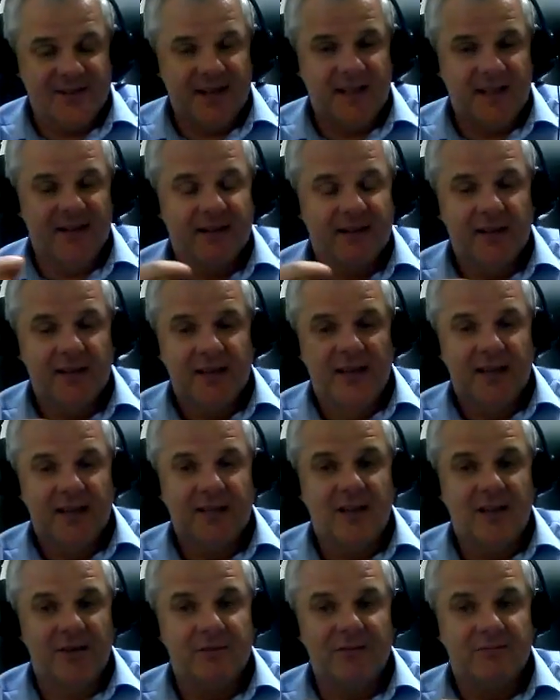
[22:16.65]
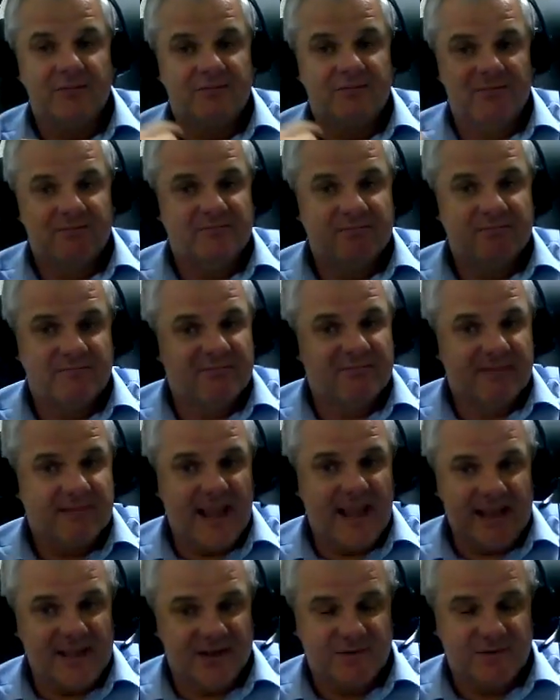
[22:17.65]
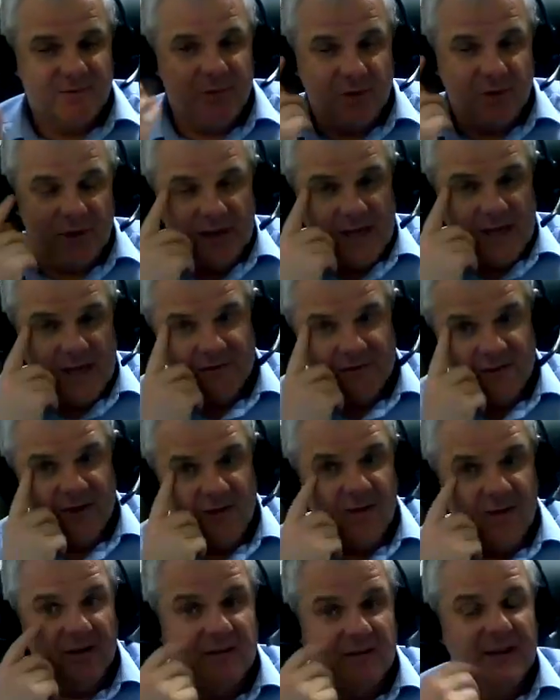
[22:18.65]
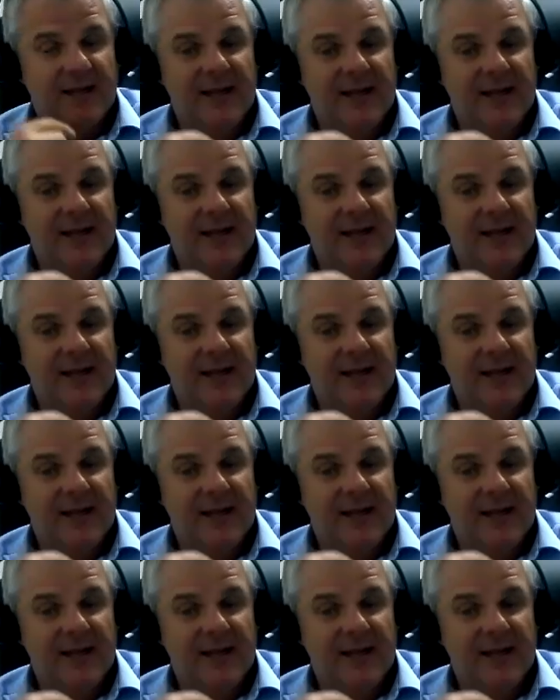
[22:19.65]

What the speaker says: They, you know, that's what you have to do.